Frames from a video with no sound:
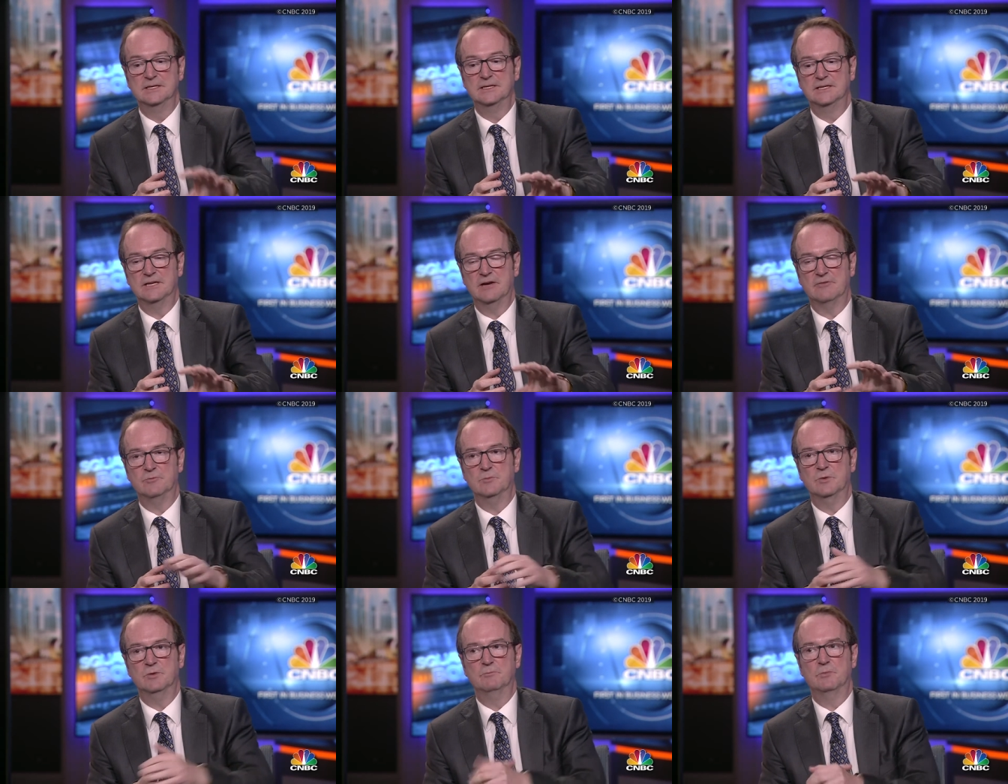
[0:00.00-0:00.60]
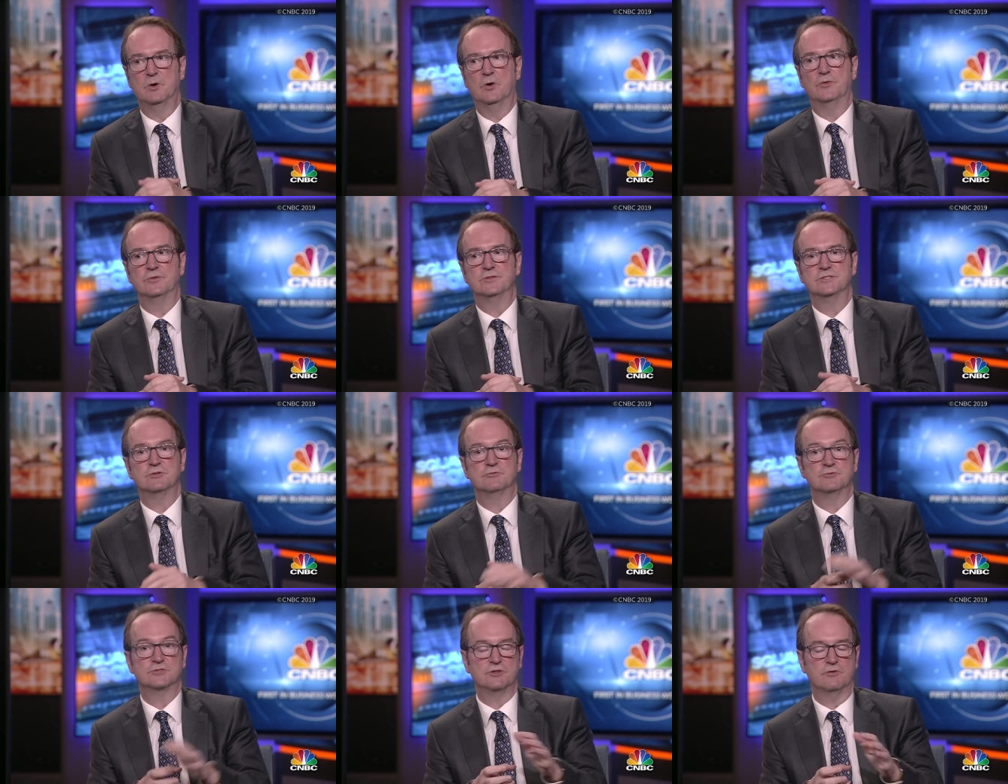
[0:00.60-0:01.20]
government
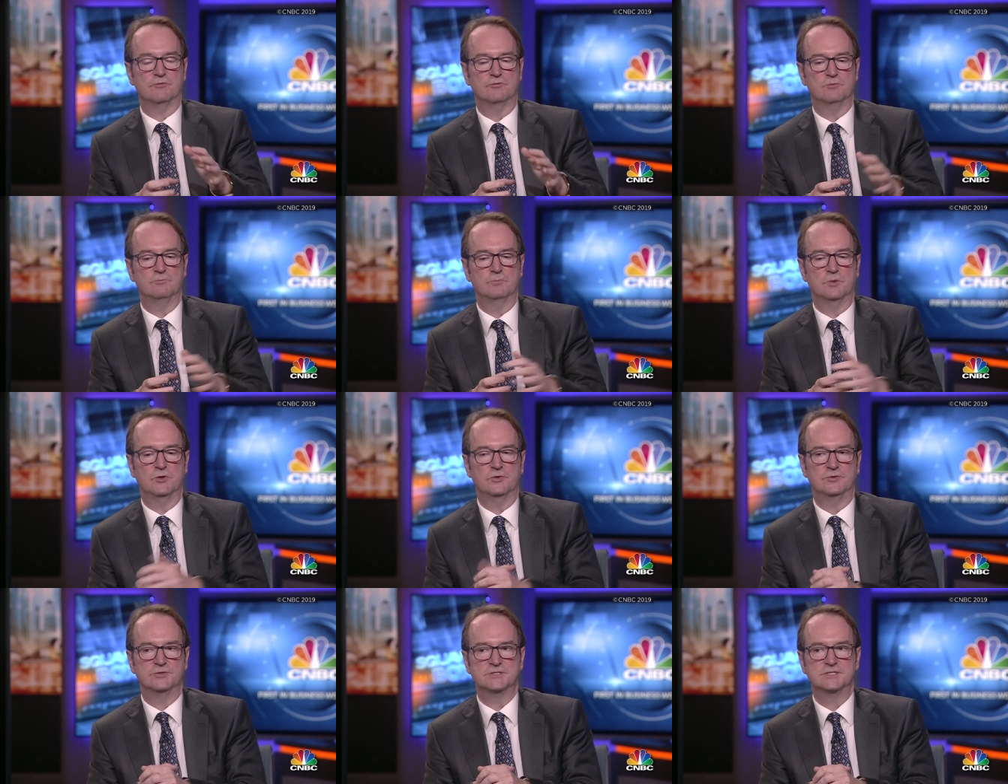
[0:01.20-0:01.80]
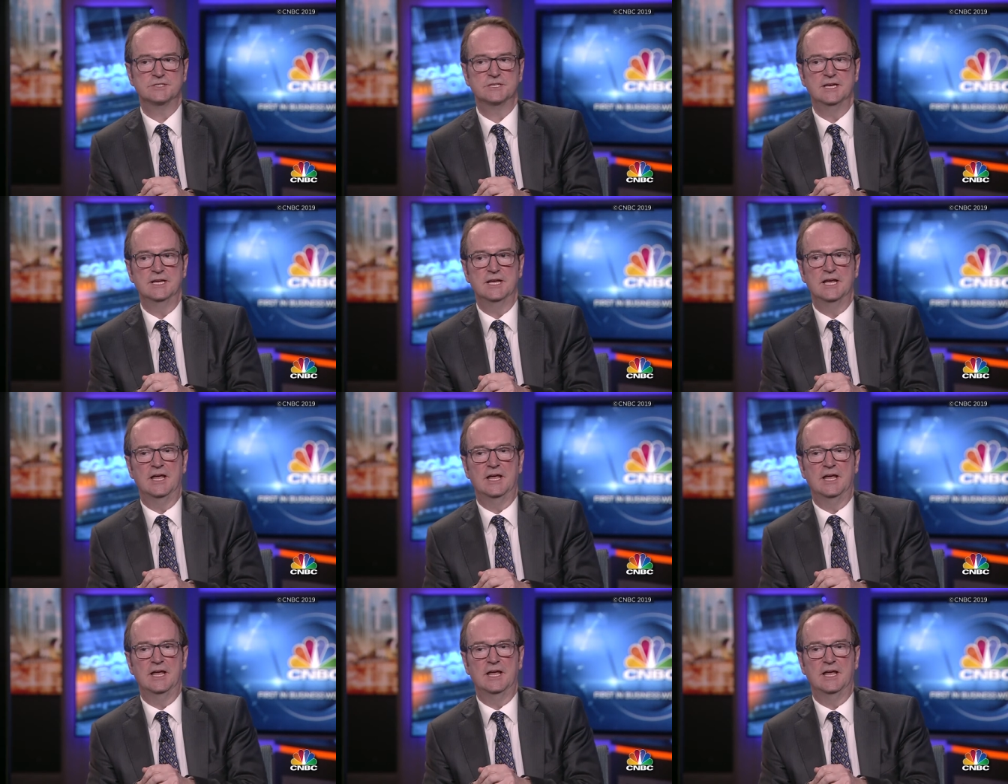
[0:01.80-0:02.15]
bonds or sovereign bonds,